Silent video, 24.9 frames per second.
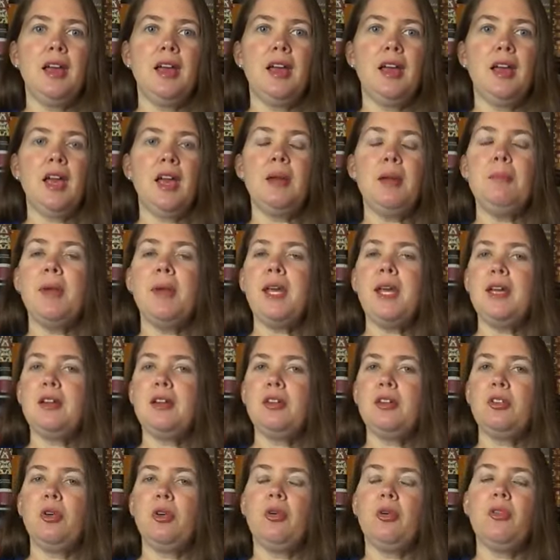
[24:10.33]
and make it a
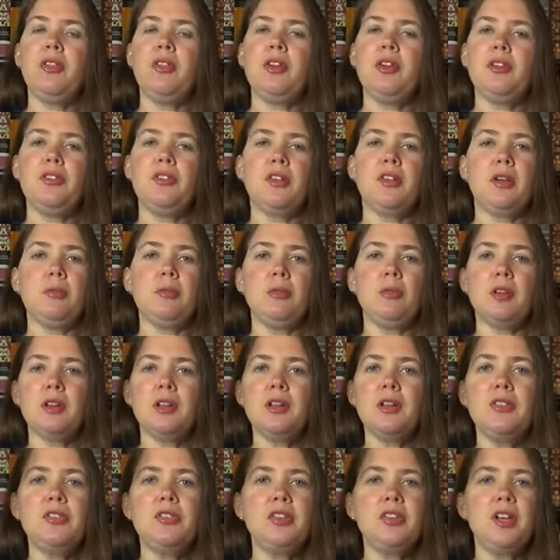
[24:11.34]
goal that is
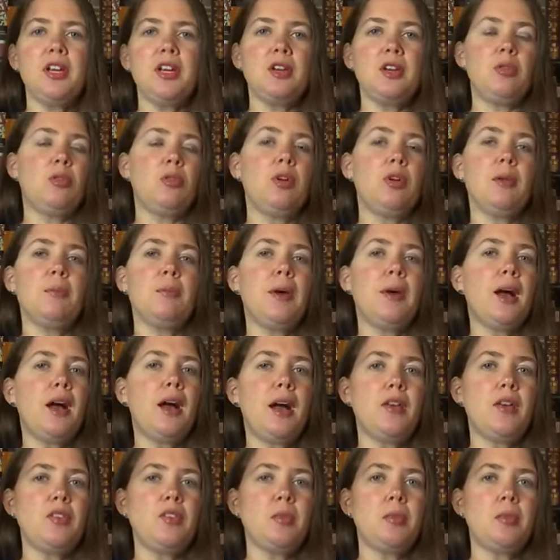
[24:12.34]
unrealistic or
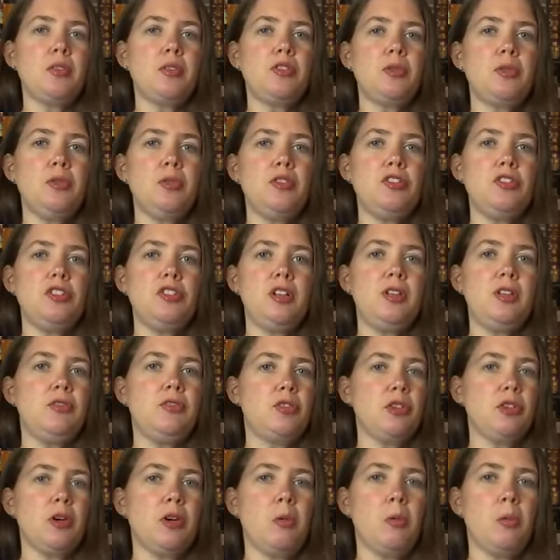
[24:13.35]
impossible to achieve
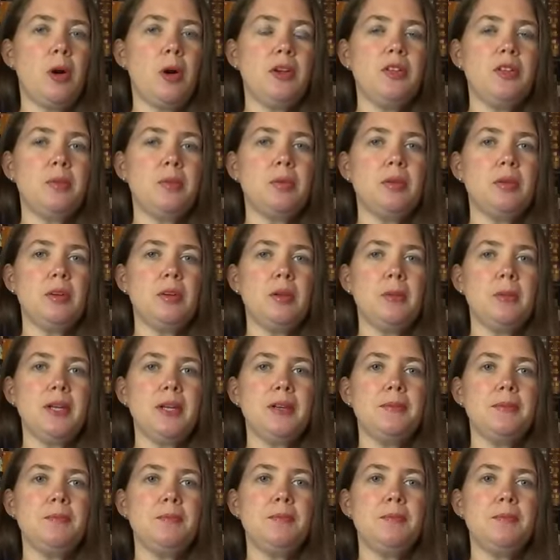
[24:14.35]
during one deployment,